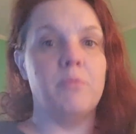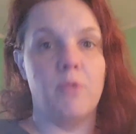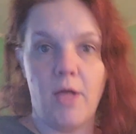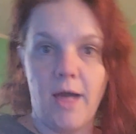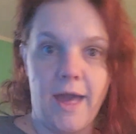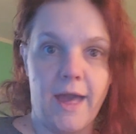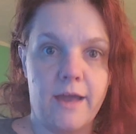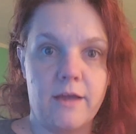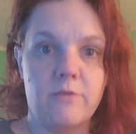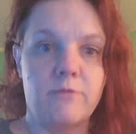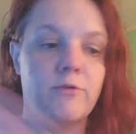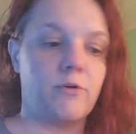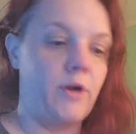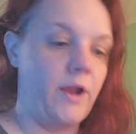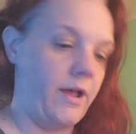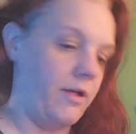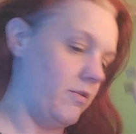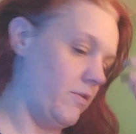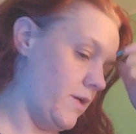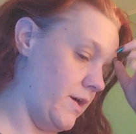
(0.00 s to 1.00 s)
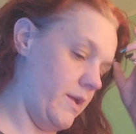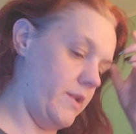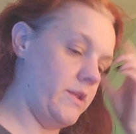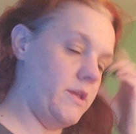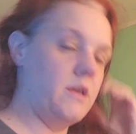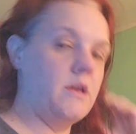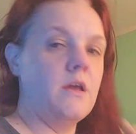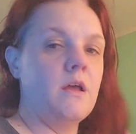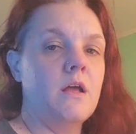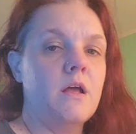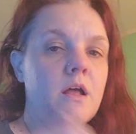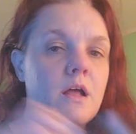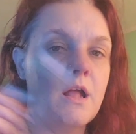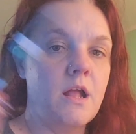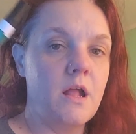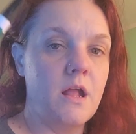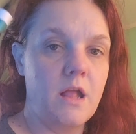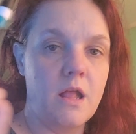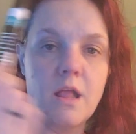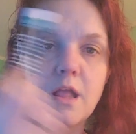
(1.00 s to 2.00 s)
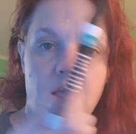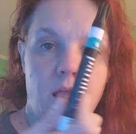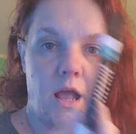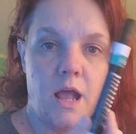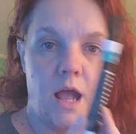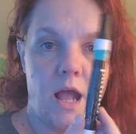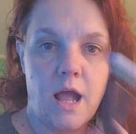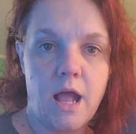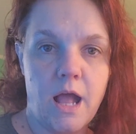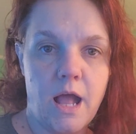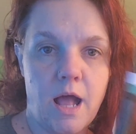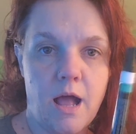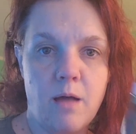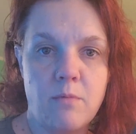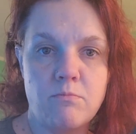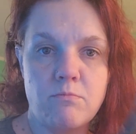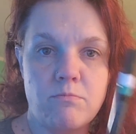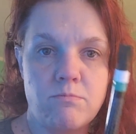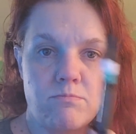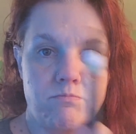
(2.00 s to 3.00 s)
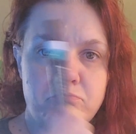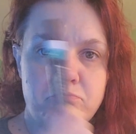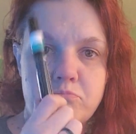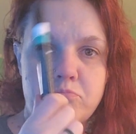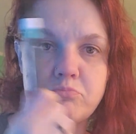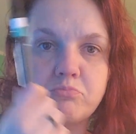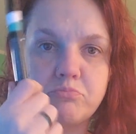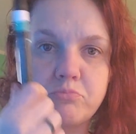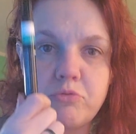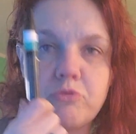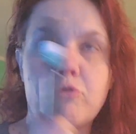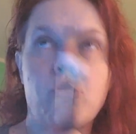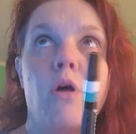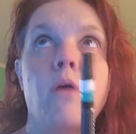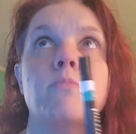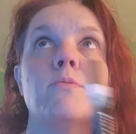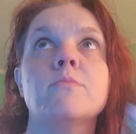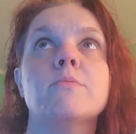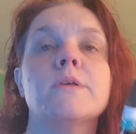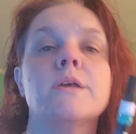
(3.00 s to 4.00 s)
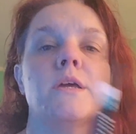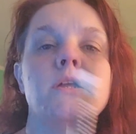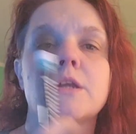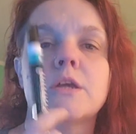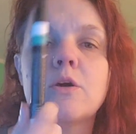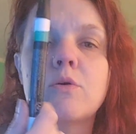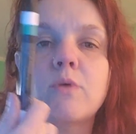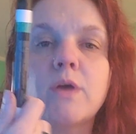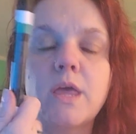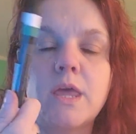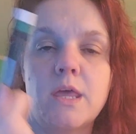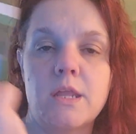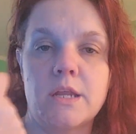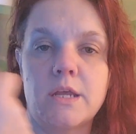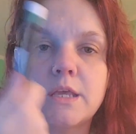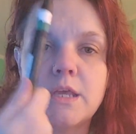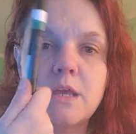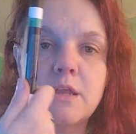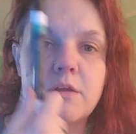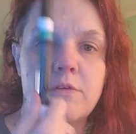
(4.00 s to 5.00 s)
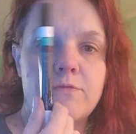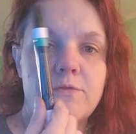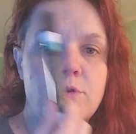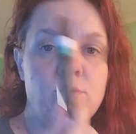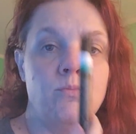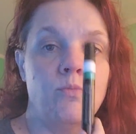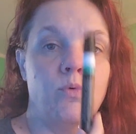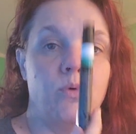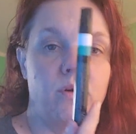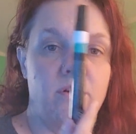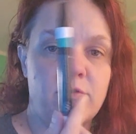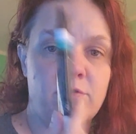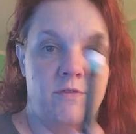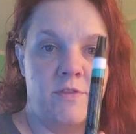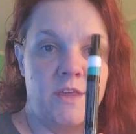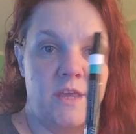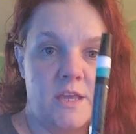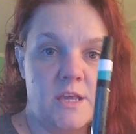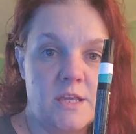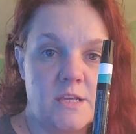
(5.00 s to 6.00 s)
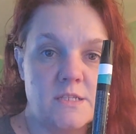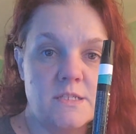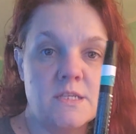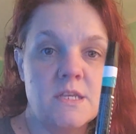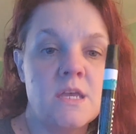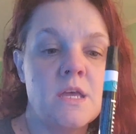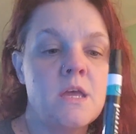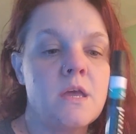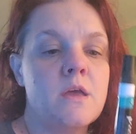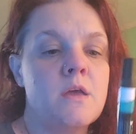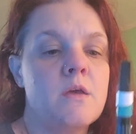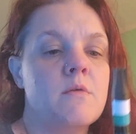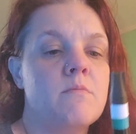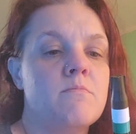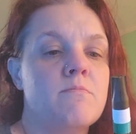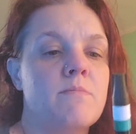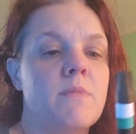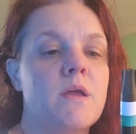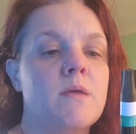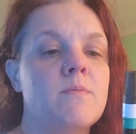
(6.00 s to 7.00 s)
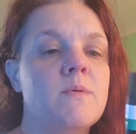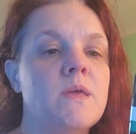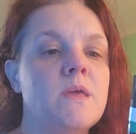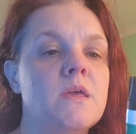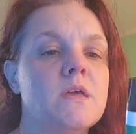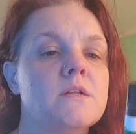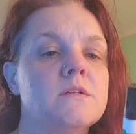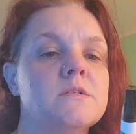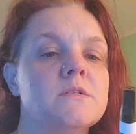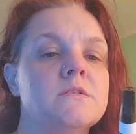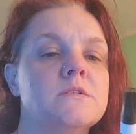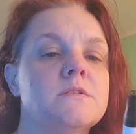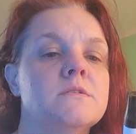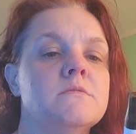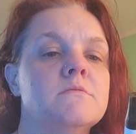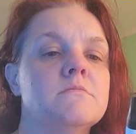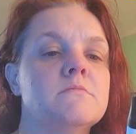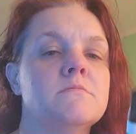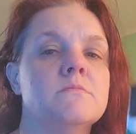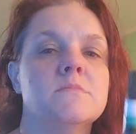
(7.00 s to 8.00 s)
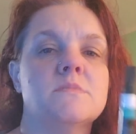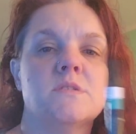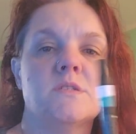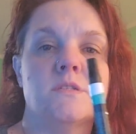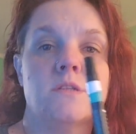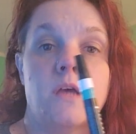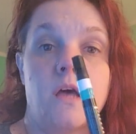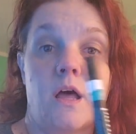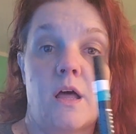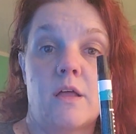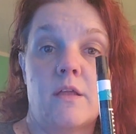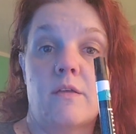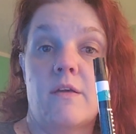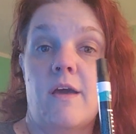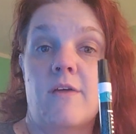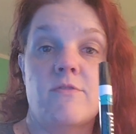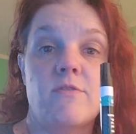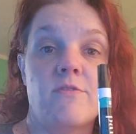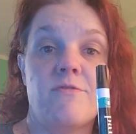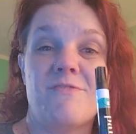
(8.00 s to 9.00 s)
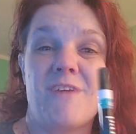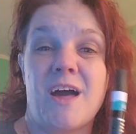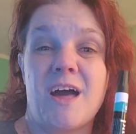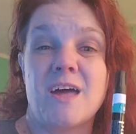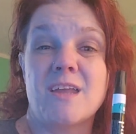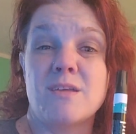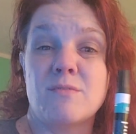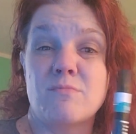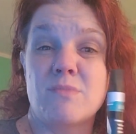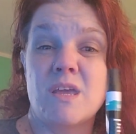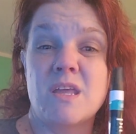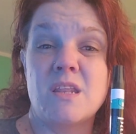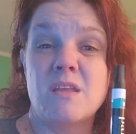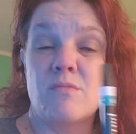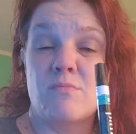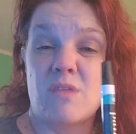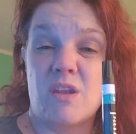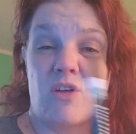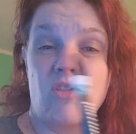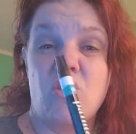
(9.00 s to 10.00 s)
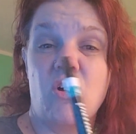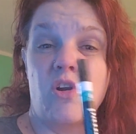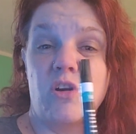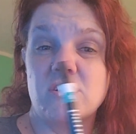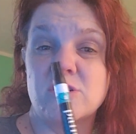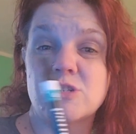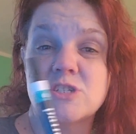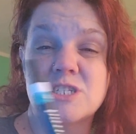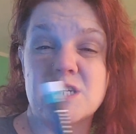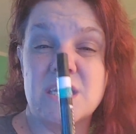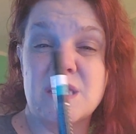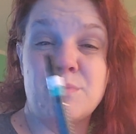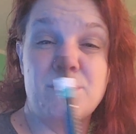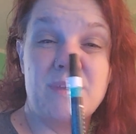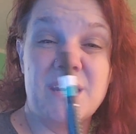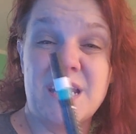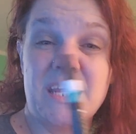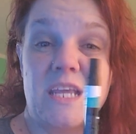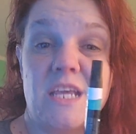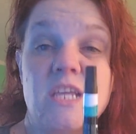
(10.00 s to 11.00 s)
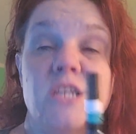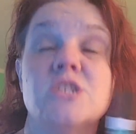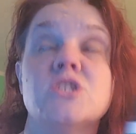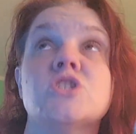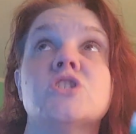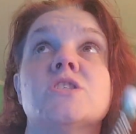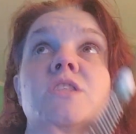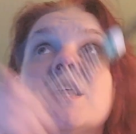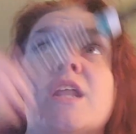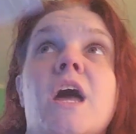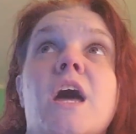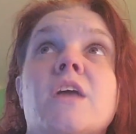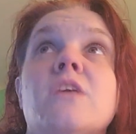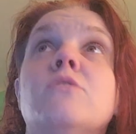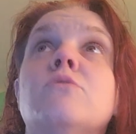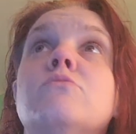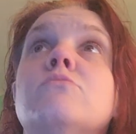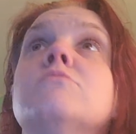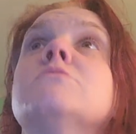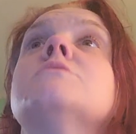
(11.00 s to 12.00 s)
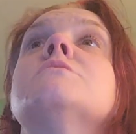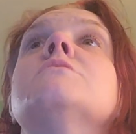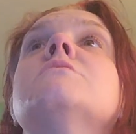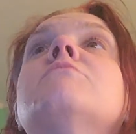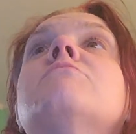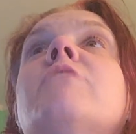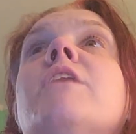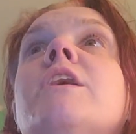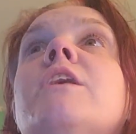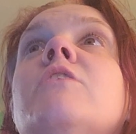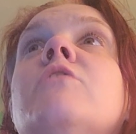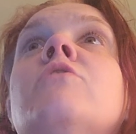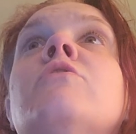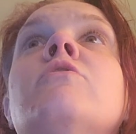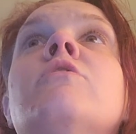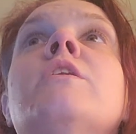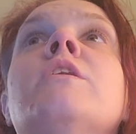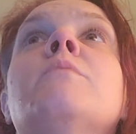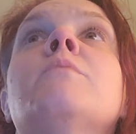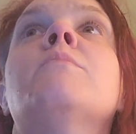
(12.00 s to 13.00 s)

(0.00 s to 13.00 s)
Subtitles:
black for outlining, I'm probably going to go ahead and get a few more of these. Maybe and have a fine, a medium, and a large tip in each that I use regularly,